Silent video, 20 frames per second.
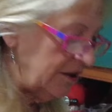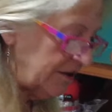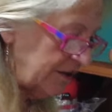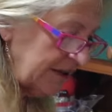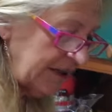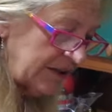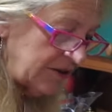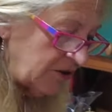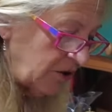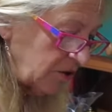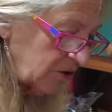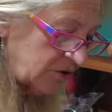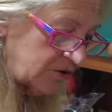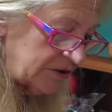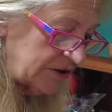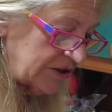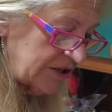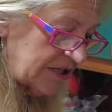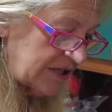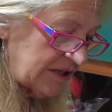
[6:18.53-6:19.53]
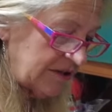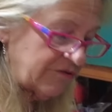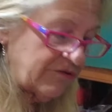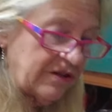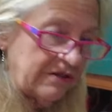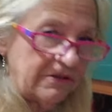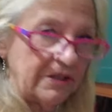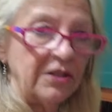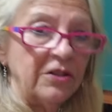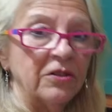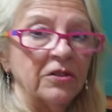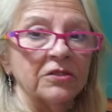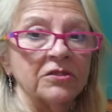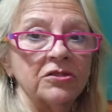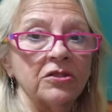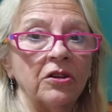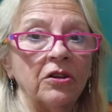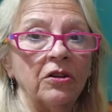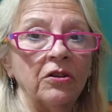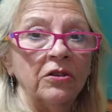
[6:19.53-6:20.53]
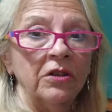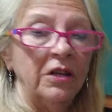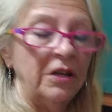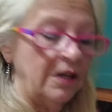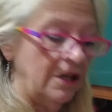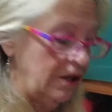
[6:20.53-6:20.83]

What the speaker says: They're not going to take very long at all